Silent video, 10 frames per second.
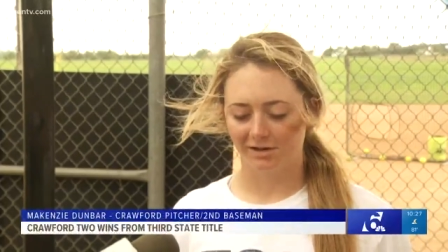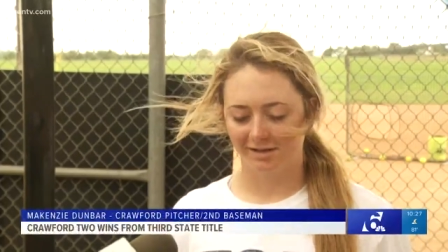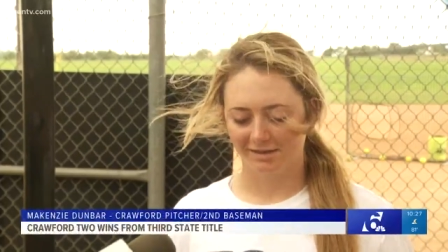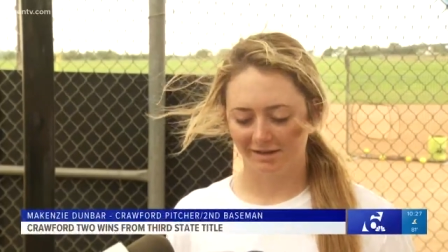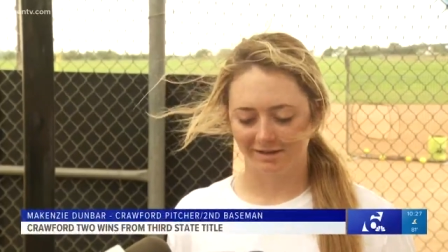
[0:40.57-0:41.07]
I
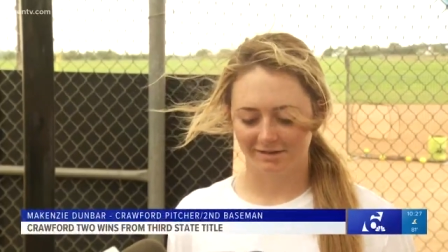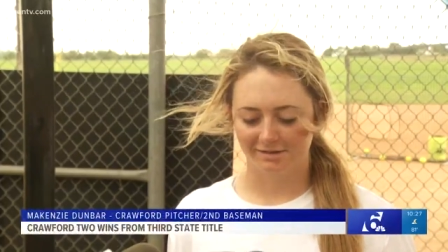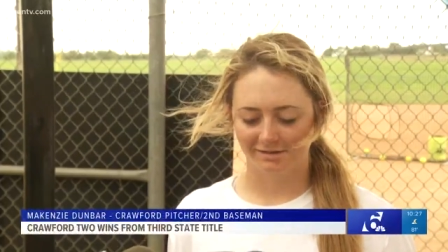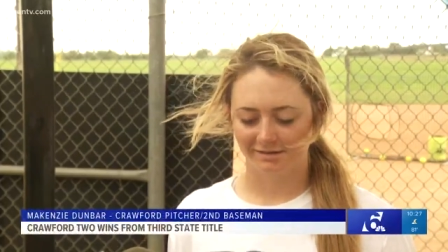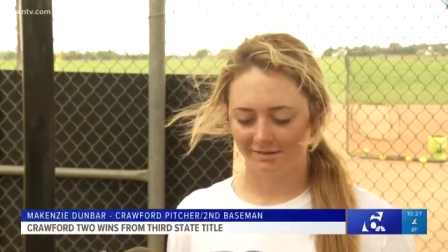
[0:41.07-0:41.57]
think
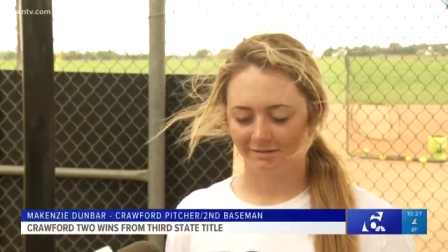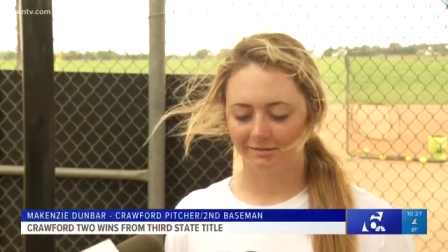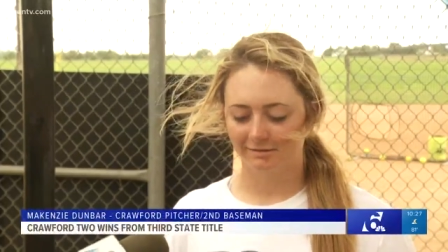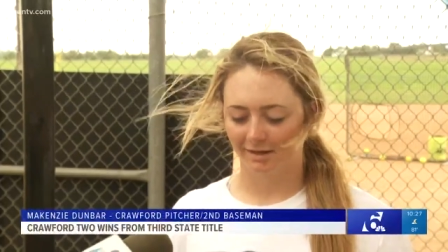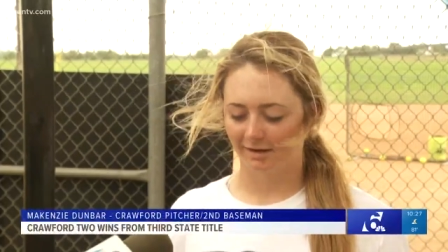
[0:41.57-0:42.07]
it's
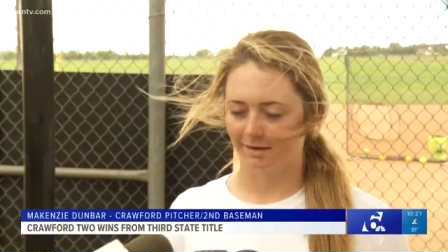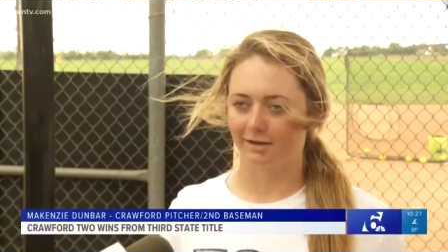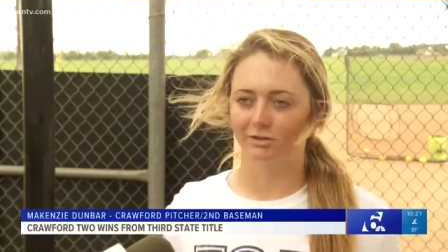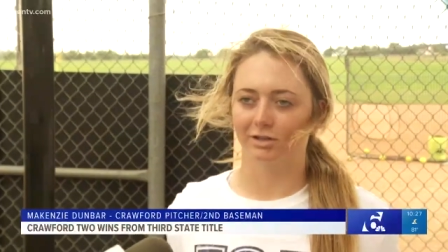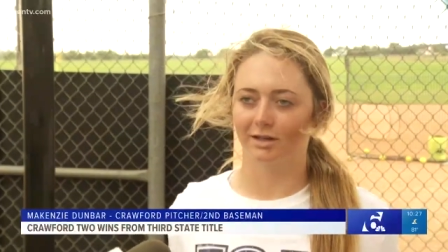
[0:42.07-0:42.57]
like
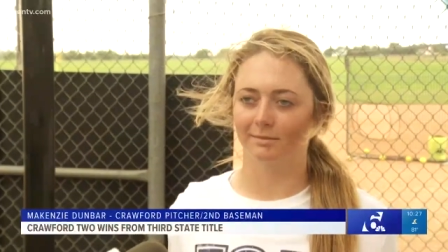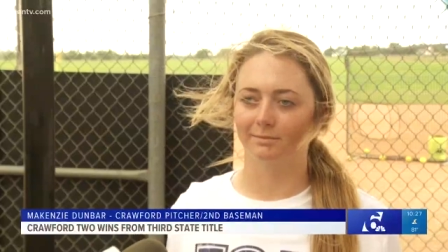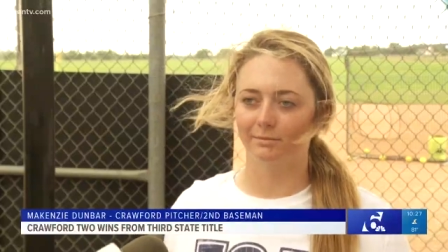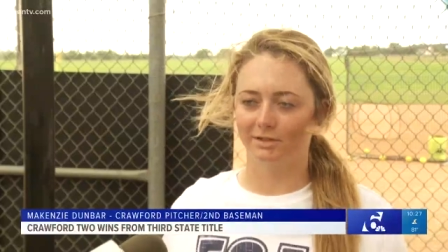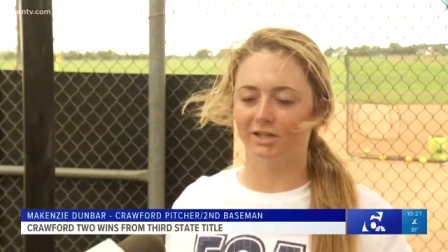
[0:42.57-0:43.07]
actually
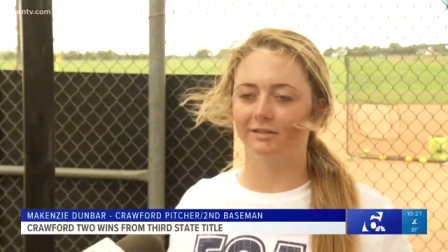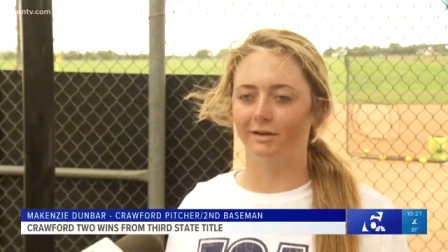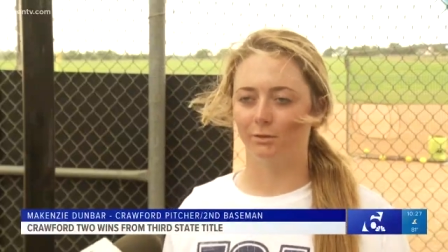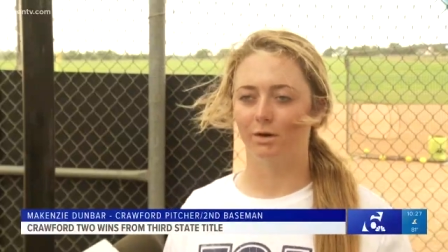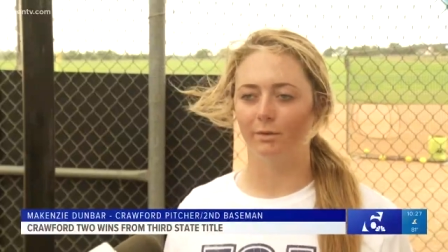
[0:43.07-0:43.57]

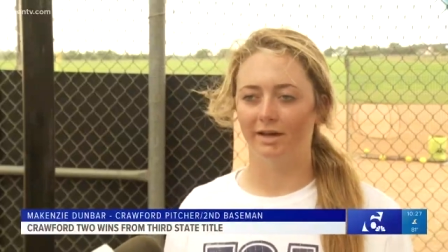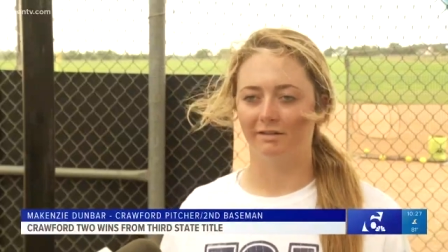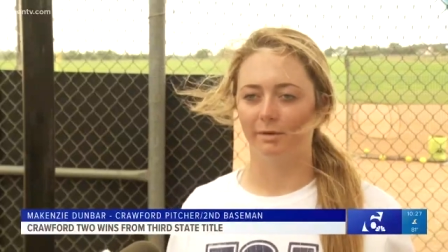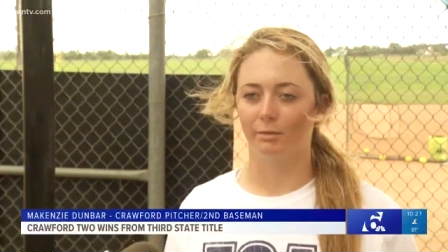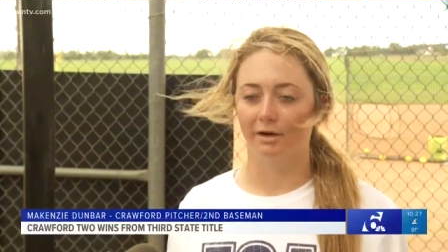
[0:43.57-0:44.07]
achieving what we
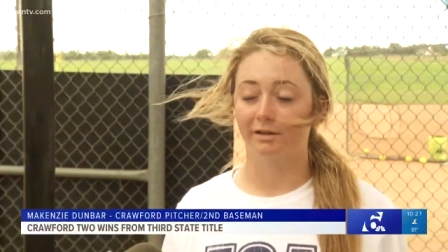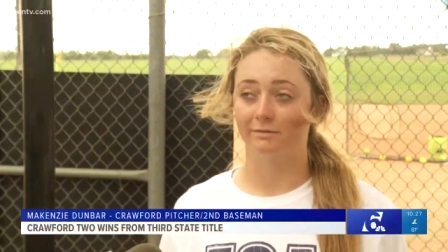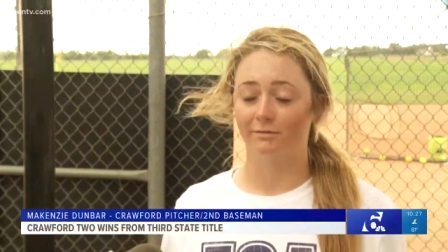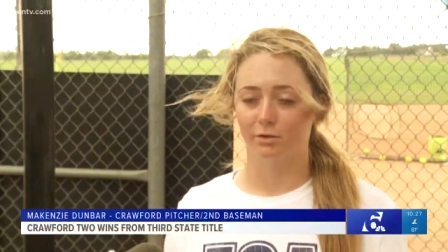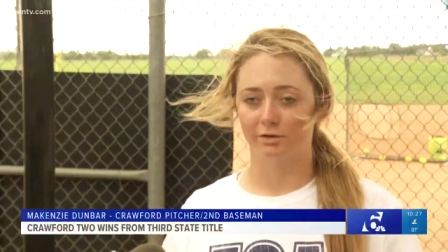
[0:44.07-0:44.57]
have been working
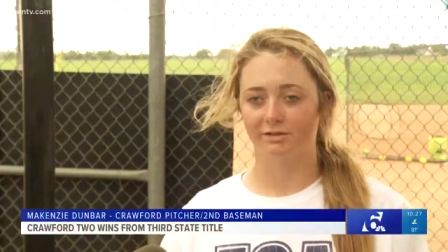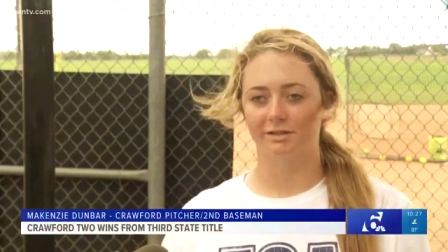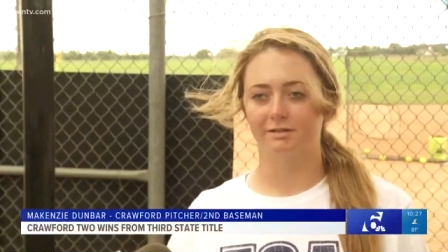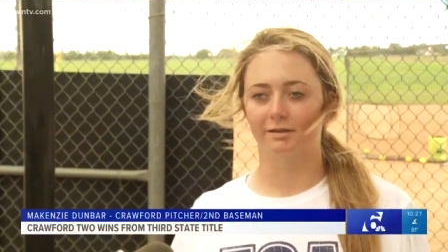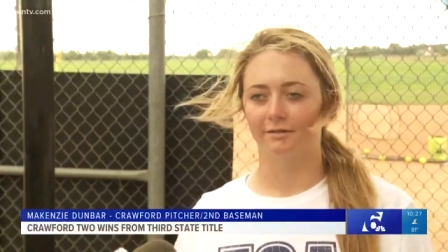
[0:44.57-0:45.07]
for
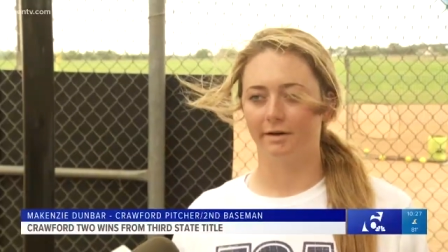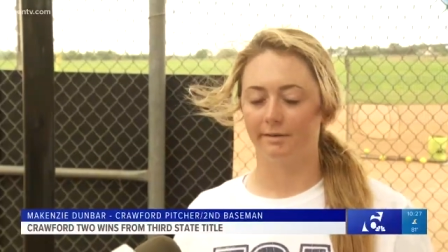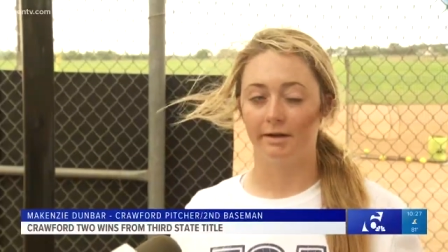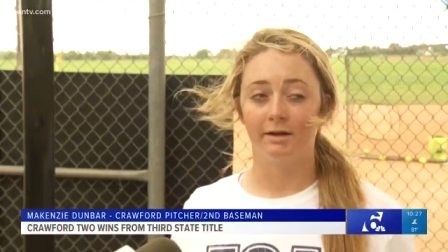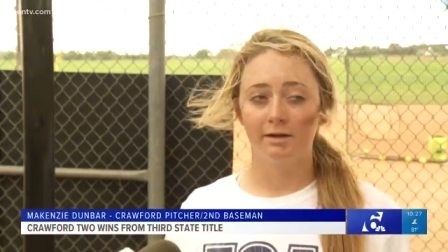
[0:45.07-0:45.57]
since the
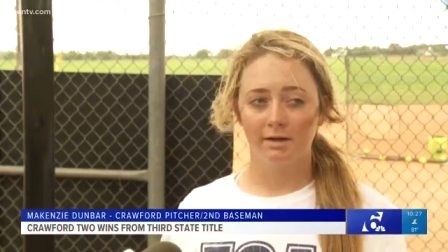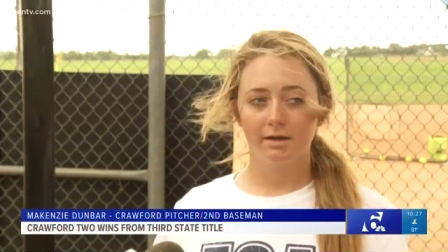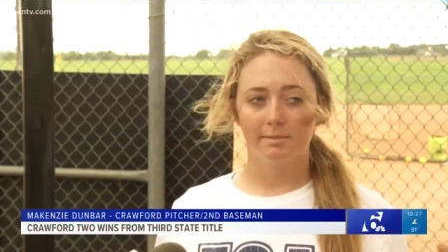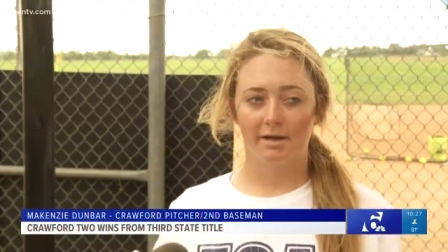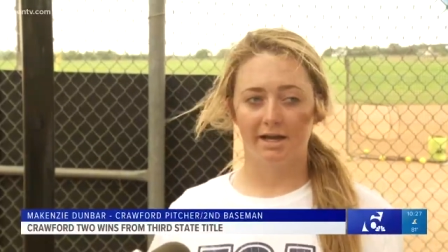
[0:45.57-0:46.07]
very
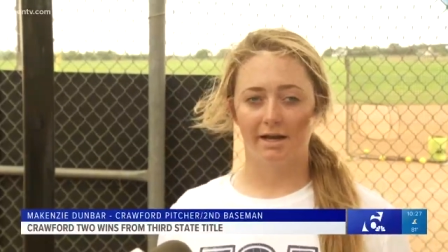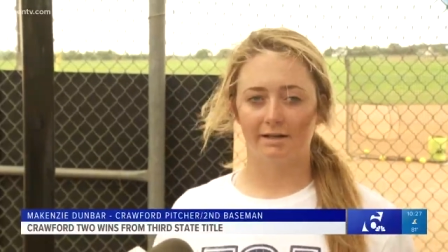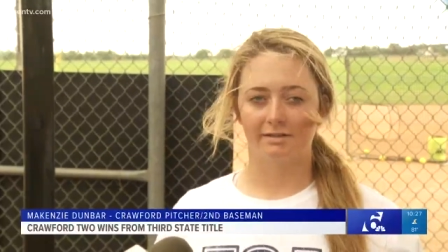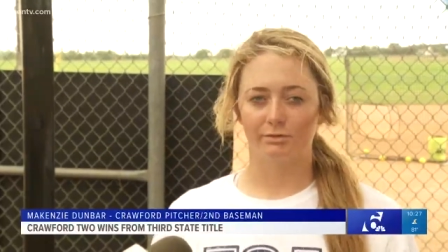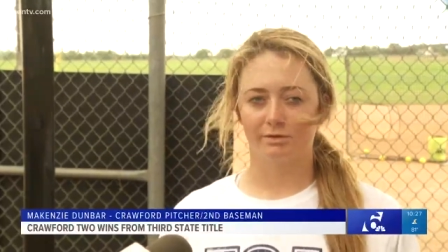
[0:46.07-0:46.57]

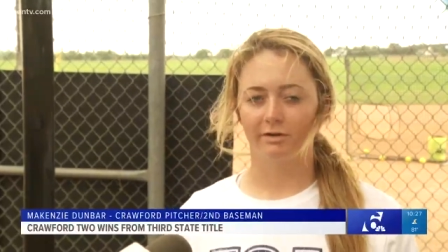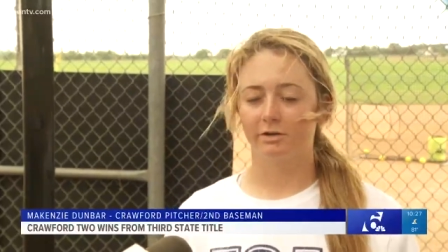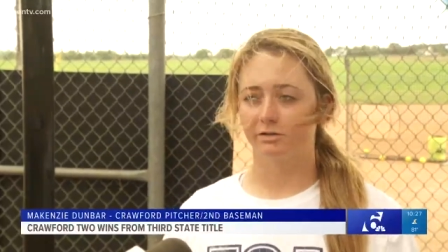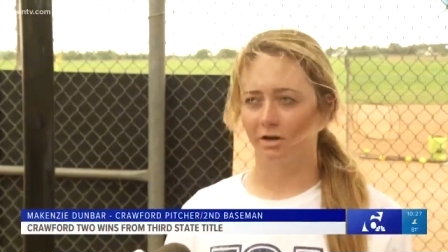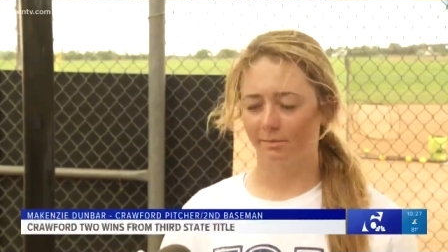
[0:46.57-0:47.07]
beginning, since we
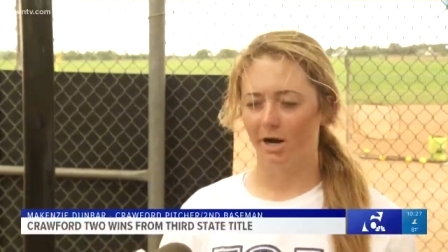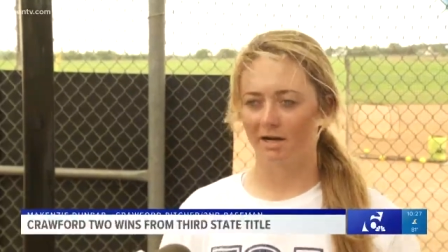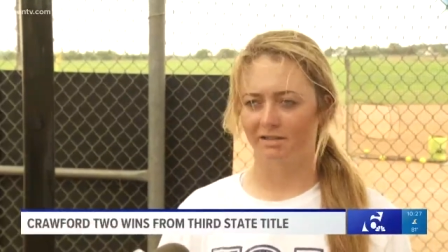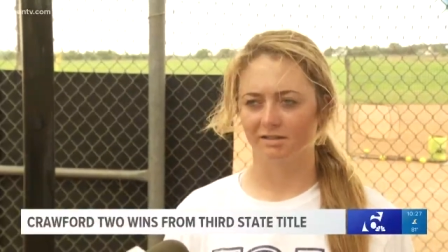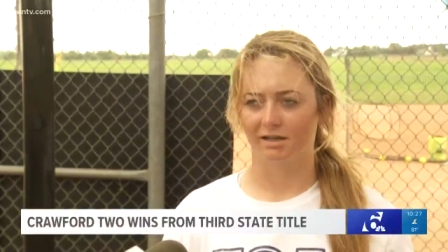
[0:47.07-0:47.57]
first started
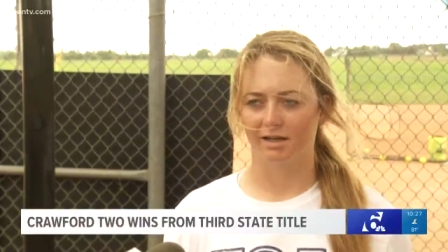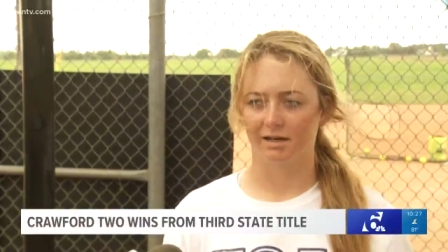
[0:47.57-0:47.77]
practicing.